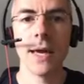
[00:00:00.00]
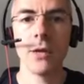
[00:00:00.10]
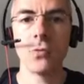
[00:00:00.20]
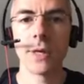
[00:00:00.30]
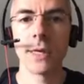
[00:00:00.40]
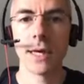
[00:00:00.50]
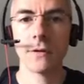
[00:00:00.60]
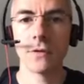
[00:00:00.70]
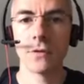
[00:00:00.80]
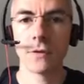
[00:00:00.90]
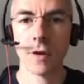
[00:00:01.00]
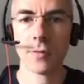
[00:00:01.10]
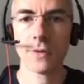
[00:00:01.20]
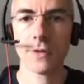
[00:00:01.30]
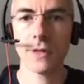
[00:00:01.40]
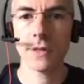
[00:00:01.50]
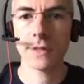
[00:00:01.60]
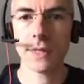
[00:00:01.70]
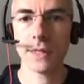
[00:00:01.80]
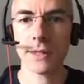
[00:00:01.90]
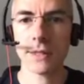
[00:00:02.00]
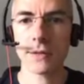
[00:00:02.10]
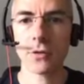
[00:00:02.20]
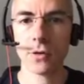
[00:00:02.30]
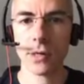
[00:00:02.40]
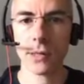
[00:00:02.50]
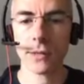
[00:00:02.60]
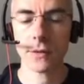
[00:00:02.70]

and we get the terms instance cor-